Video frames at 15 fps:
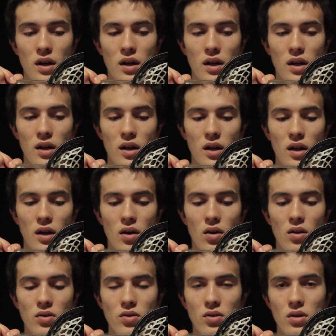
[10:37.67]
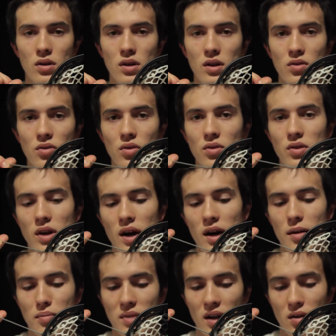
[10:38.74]
In due
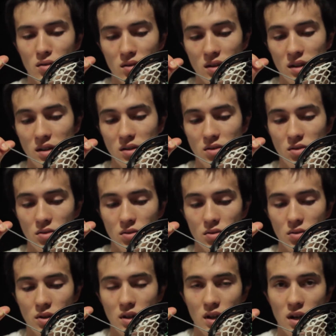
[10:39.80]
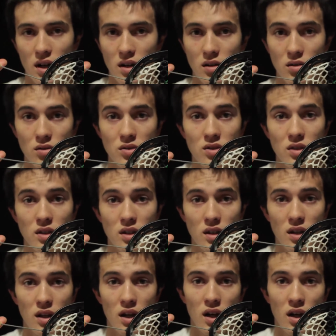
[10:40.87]
time, that'll lead to it kind of loosening,